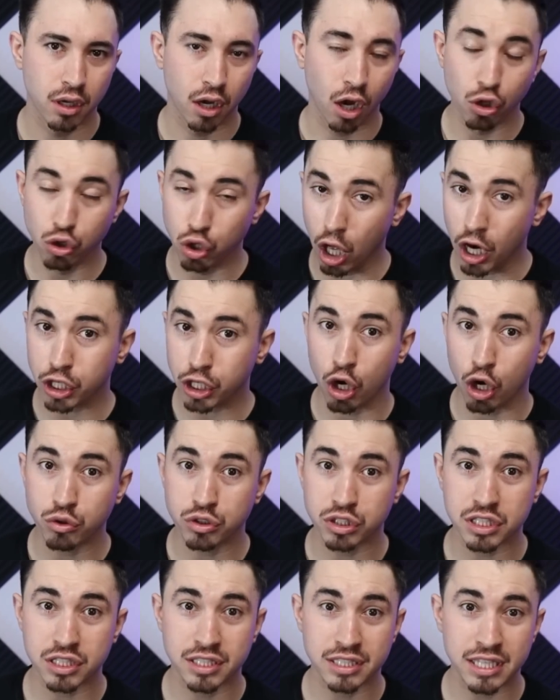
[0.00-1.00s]
A lot of
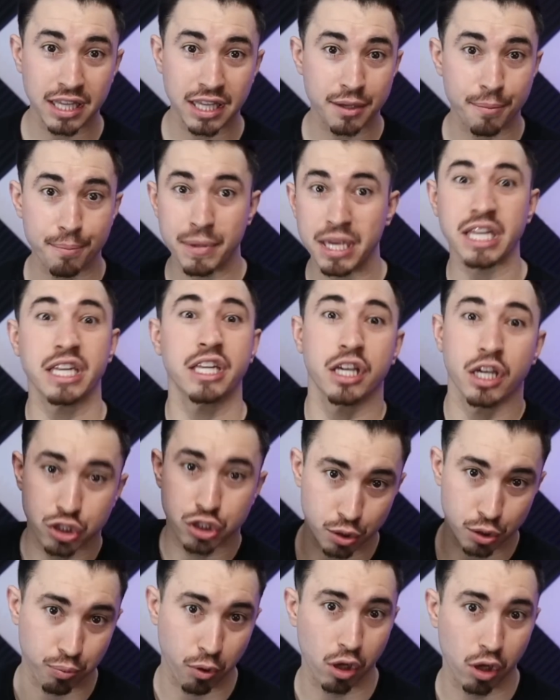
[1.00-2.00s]
coaches say the media
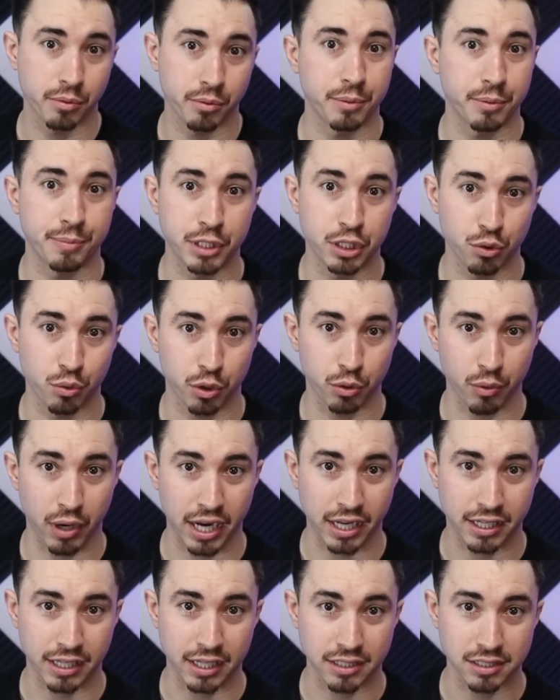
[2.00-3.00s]
should probably be doing
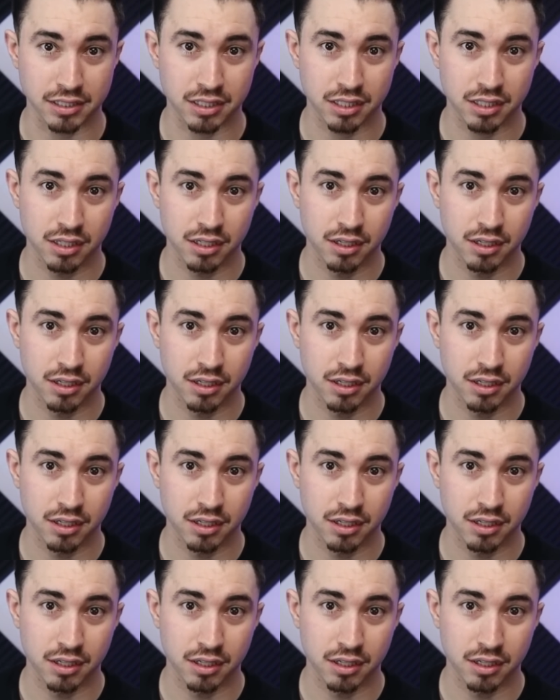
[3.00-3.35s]
rankings.